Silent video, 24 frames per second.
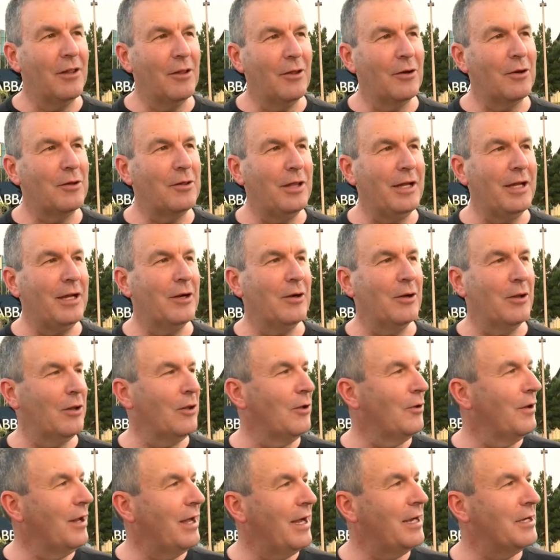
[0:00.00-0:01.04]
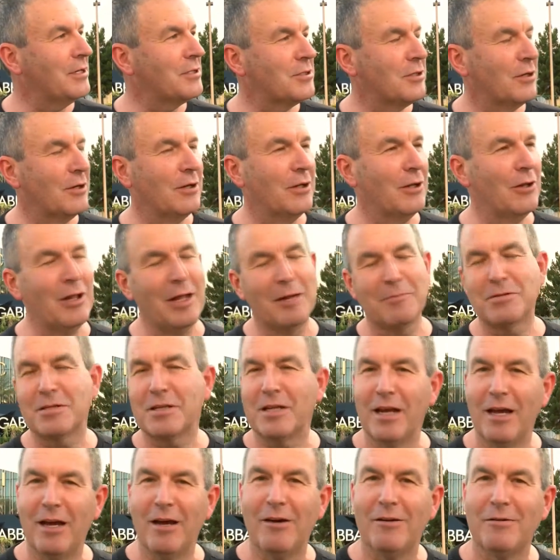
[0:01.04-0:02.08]
little cleaner, a little nicer, a little
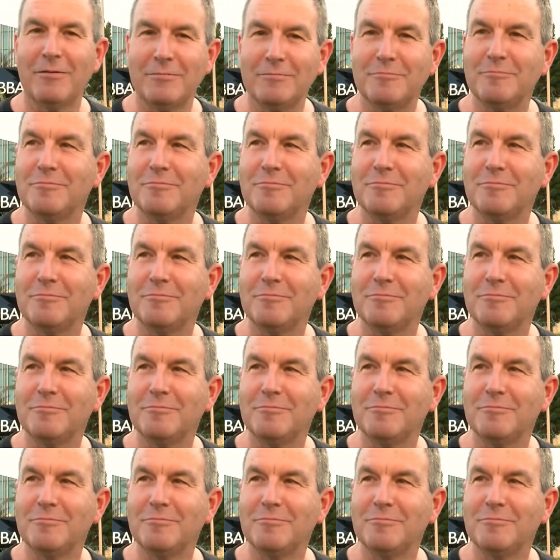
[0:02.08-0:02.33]
upscale.